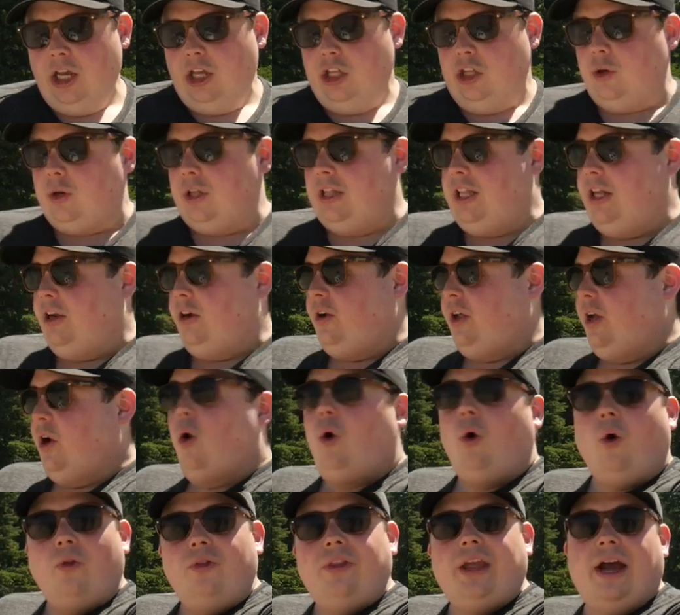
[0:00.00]
you can literally
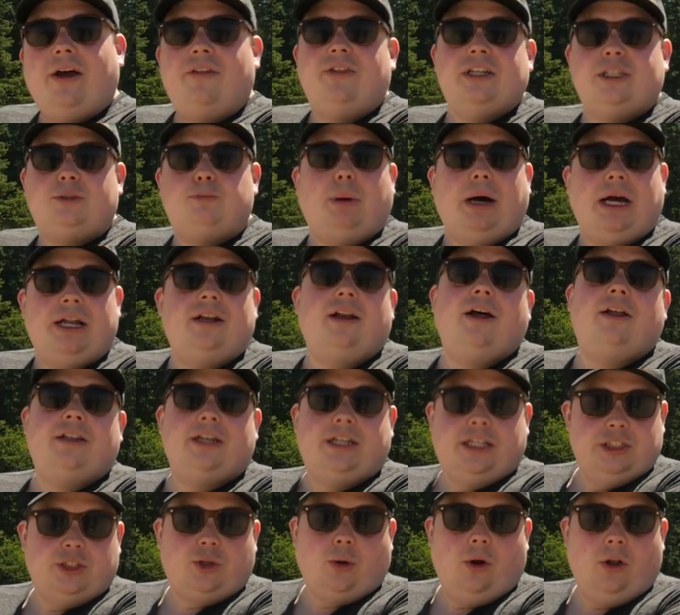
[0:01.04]
hold down this button on the
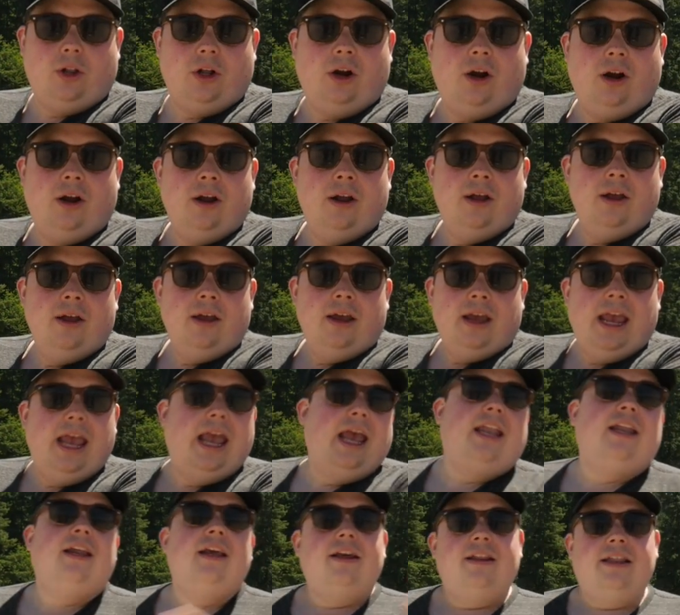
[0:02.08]
controller
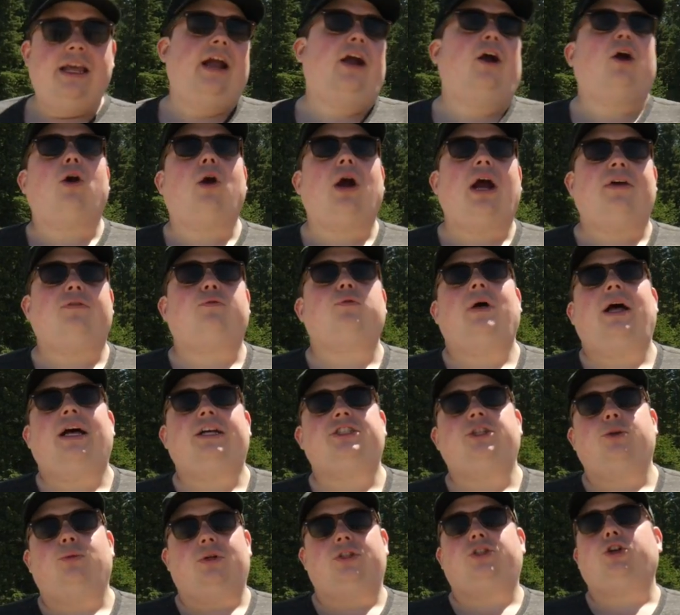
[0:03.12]
and the aircraft will
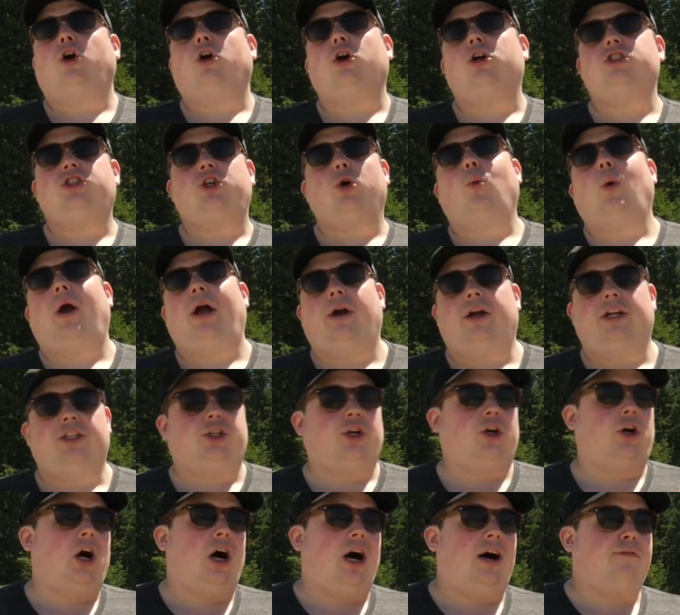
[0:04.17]
actually return to where it
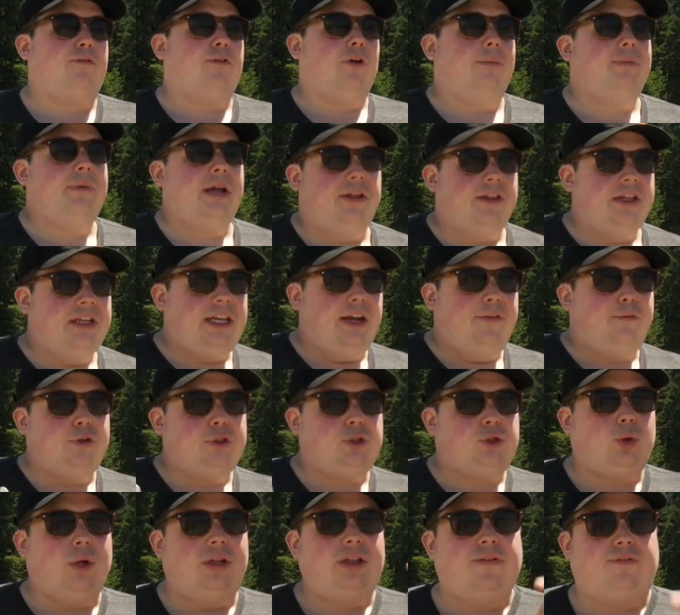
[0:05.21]
took off from. Now the difference
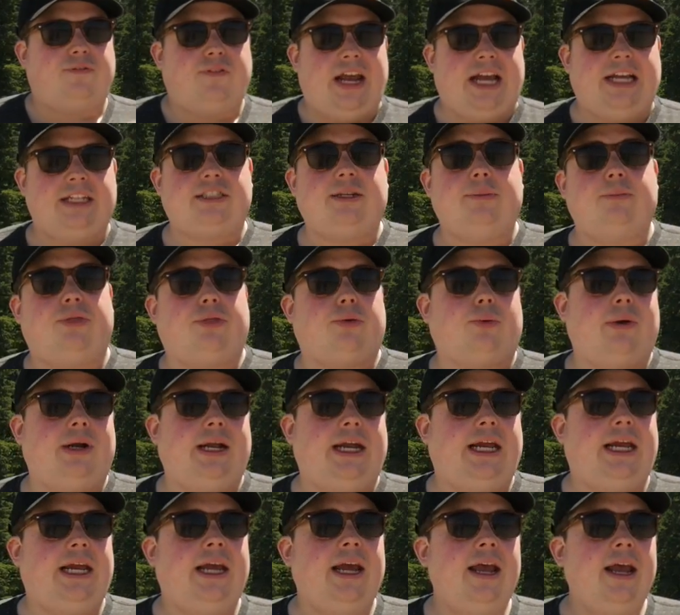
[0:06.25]
between the Phantom
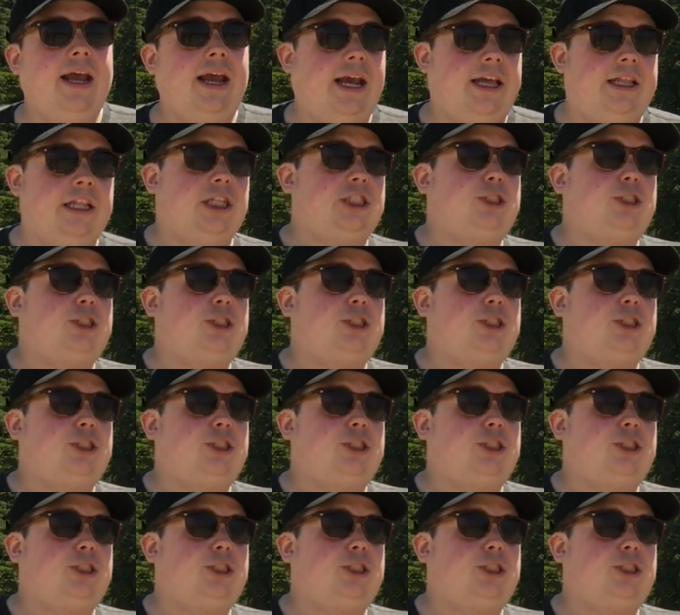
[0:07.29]
three and the